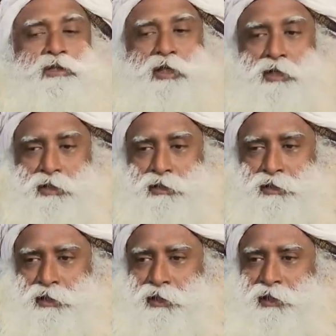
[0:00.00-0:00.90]
a
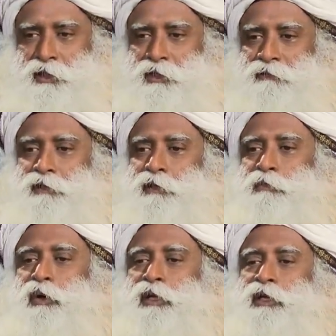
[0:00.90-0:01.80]
tendency for the
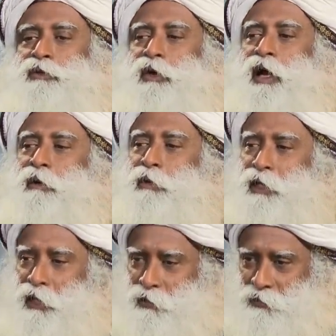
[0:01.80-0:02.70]
body to
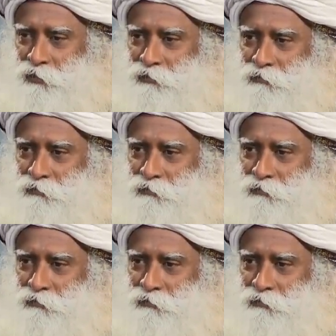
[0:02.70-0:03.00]
hibernate.